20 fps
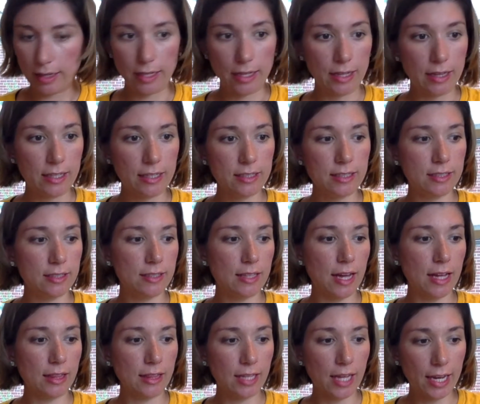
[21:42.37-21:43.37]
then this is
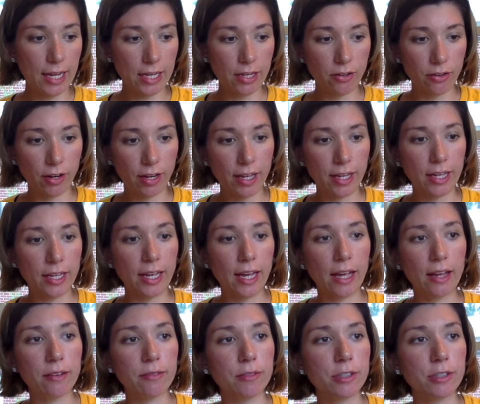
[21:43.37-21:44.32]
that light gray again,